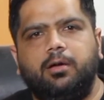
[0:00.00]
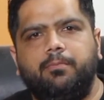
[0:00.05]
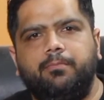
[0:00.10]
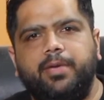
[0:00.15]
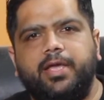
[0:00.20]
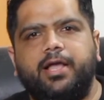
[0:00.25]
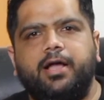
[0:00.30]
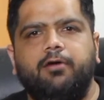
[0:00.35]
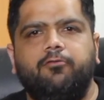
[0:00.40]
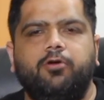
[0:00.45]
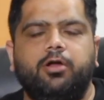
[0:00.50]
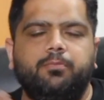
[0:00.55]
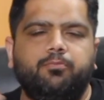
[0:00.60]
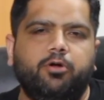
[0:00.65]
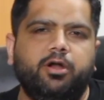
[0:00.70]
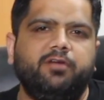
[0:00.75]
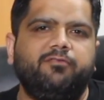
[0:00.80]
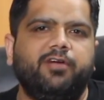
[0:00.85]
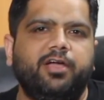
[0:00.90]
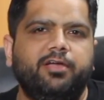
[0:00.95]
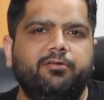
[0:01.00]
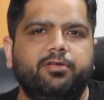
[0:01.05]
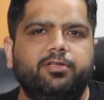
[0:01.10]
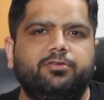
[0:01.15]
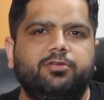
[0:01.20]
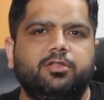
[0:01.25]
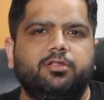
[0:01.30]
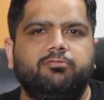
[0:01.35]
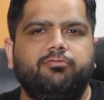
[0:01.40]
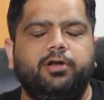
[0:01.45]
make a 1.5
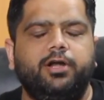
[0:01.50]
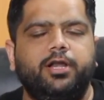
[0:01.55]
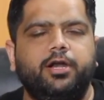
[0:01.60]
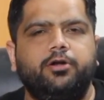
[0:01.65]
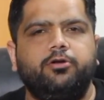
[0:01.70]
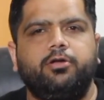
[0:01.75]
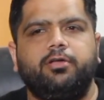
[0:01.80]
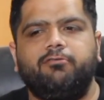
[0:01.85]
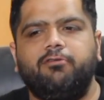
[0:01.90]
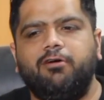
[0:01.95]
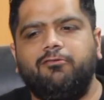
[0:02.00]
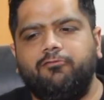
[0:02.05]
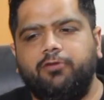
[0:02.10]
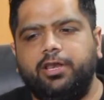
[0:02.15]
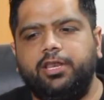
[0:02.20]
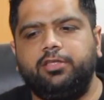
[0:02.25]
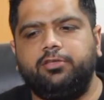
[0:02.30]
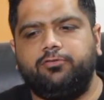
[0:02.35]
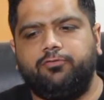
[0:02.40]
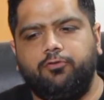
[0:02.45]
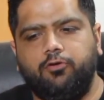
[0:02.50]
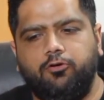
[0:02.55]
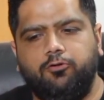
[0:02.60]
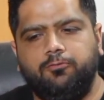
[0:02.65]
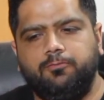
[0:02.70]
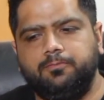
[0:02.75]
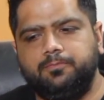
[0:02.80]
inches filter to give a 1 inch flow.